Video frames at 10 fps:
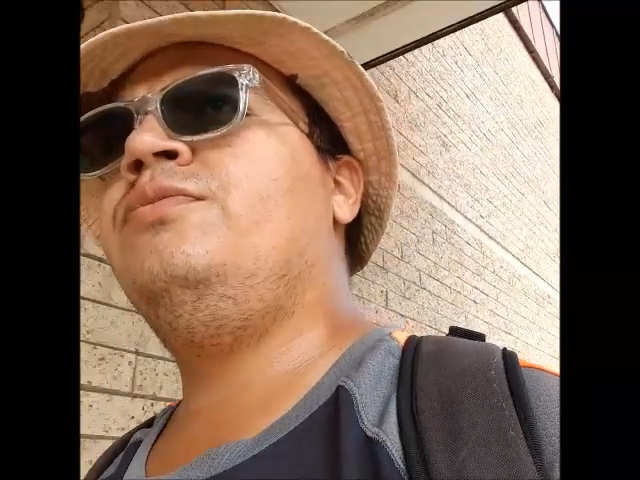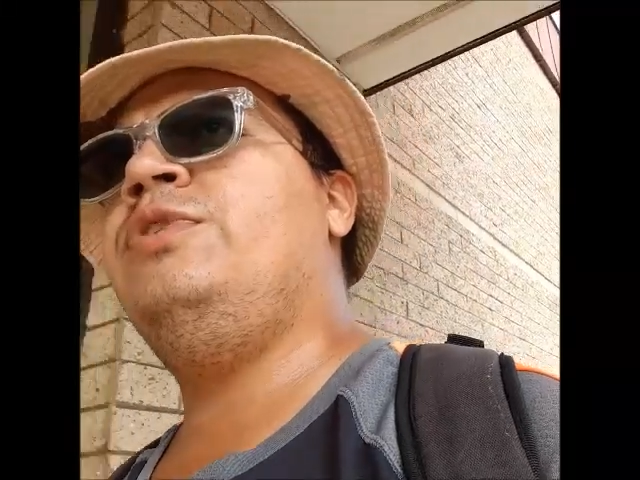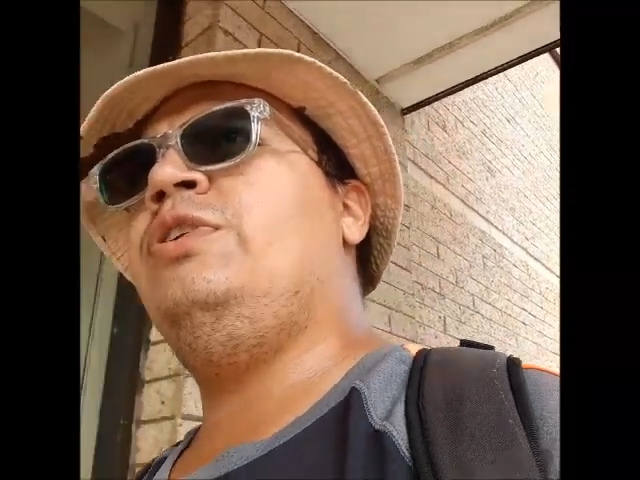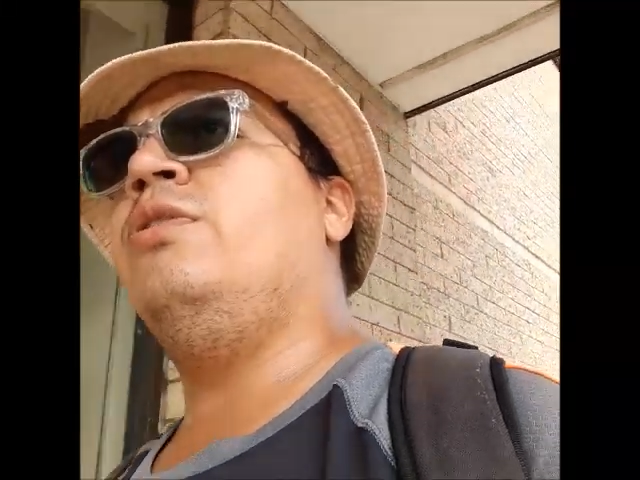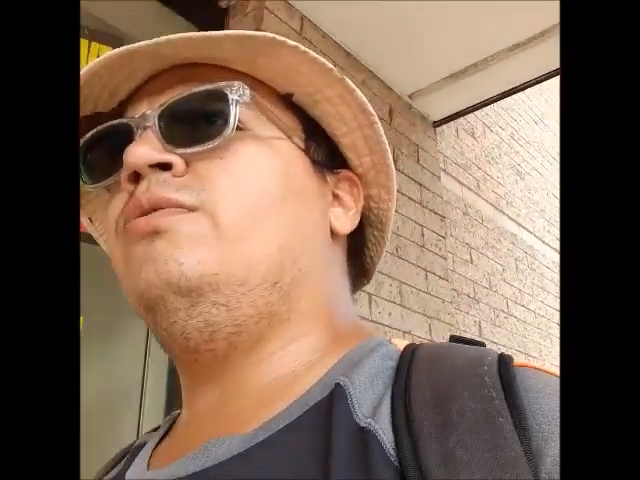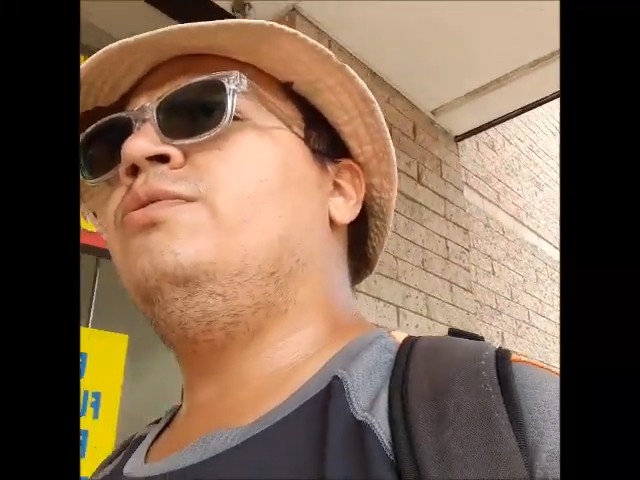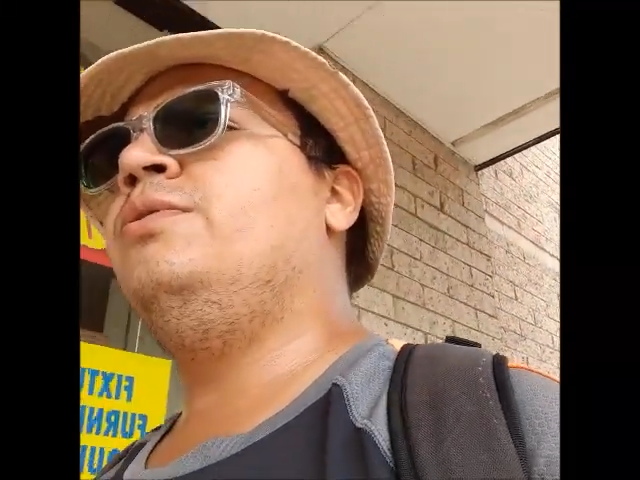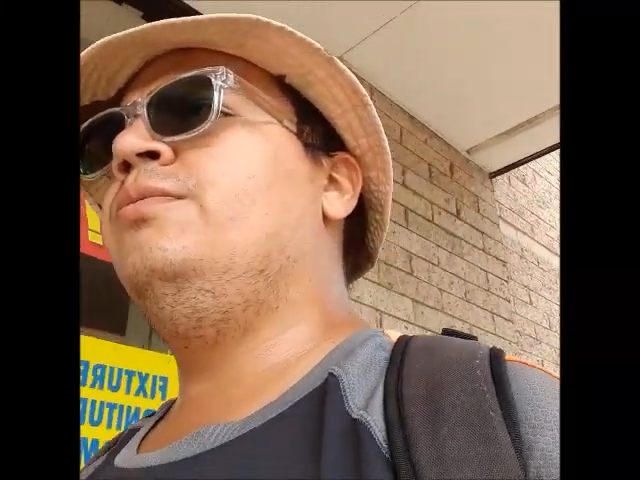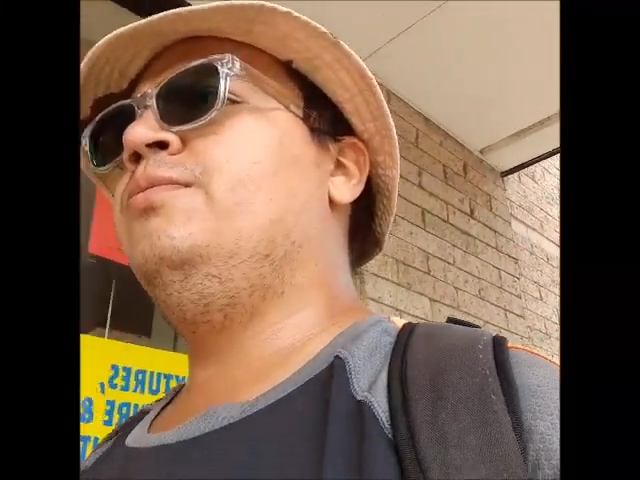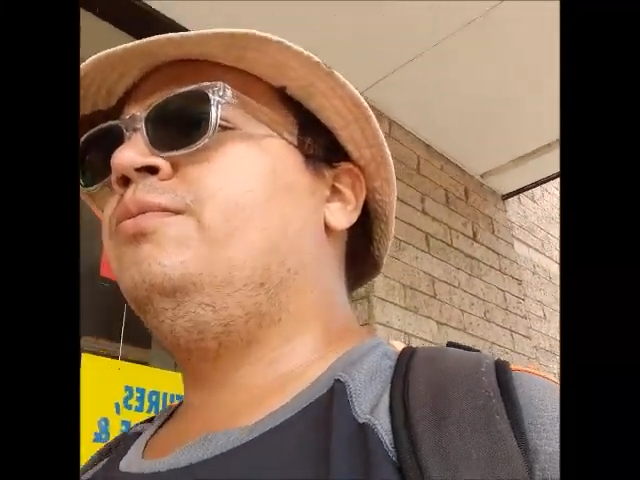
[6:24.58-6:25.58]
you know,
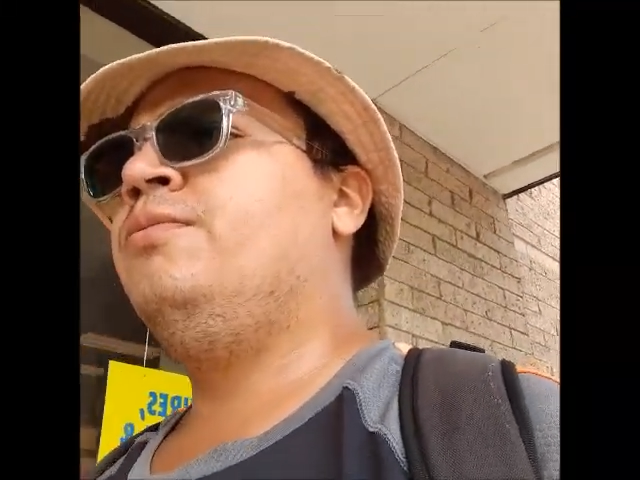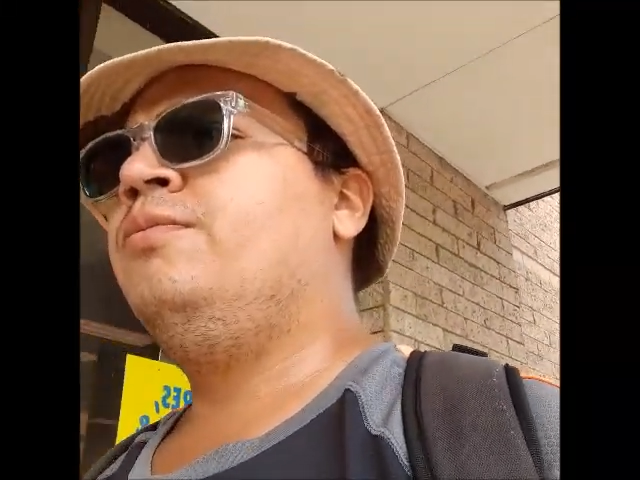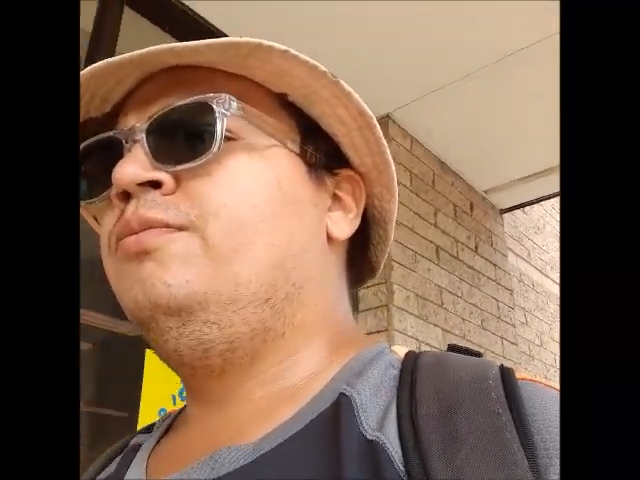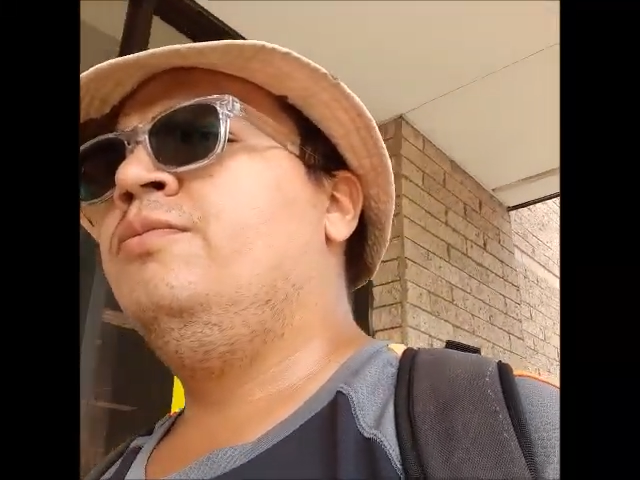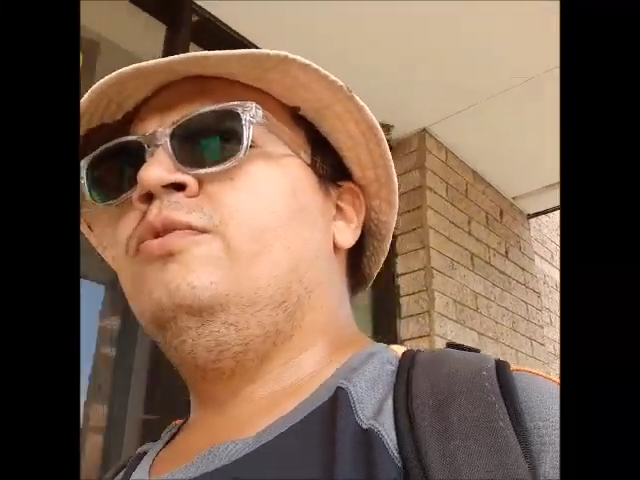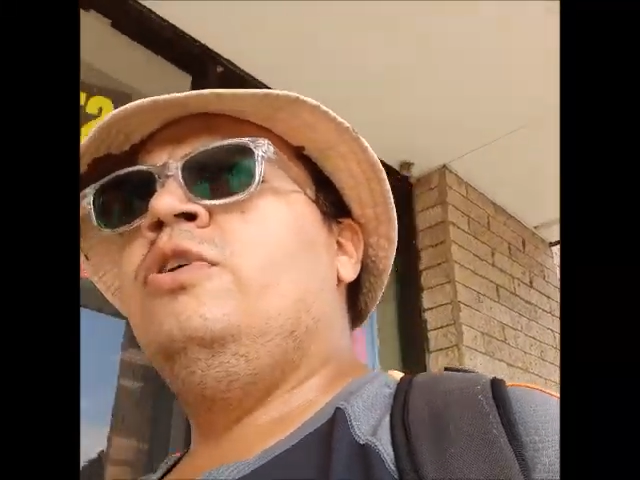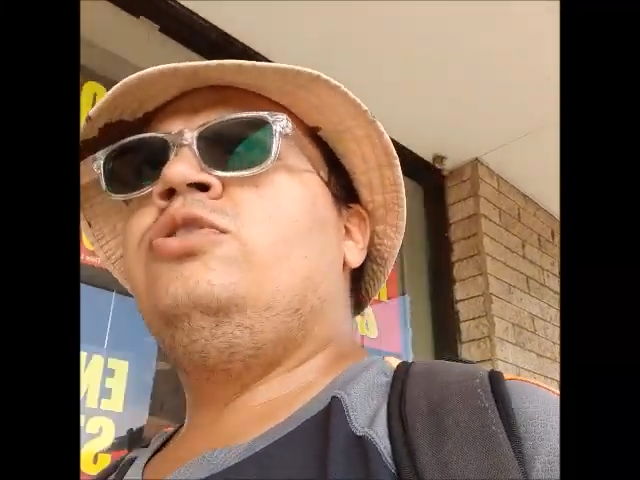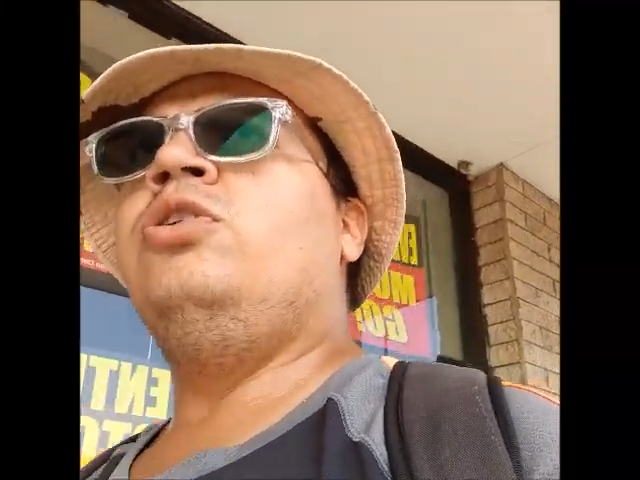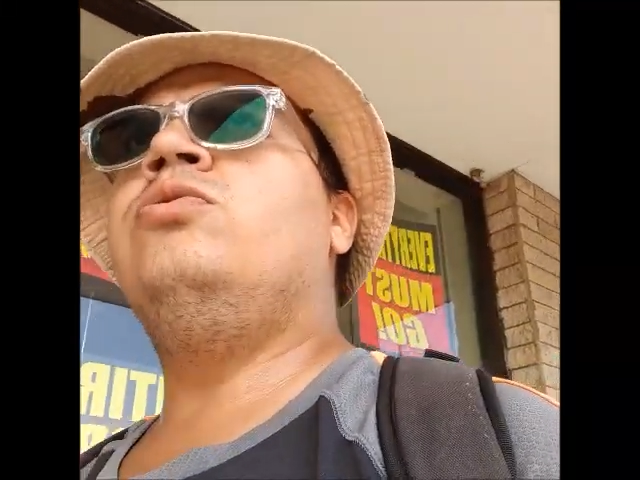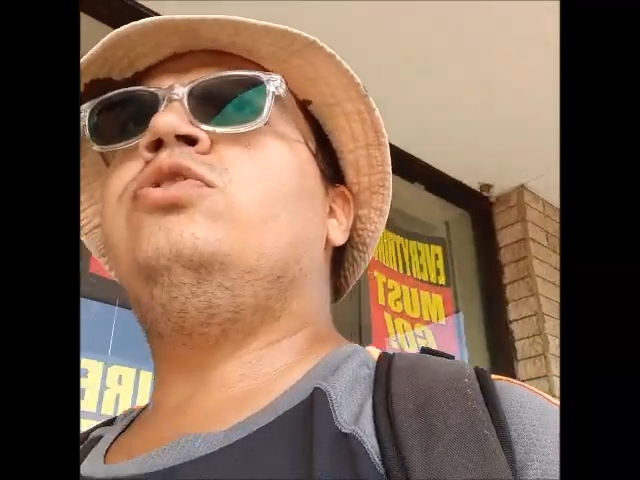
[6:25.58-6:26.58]

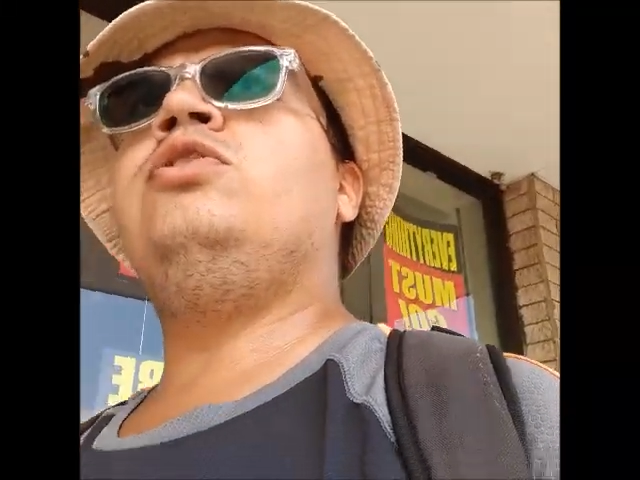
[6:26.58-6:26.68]
told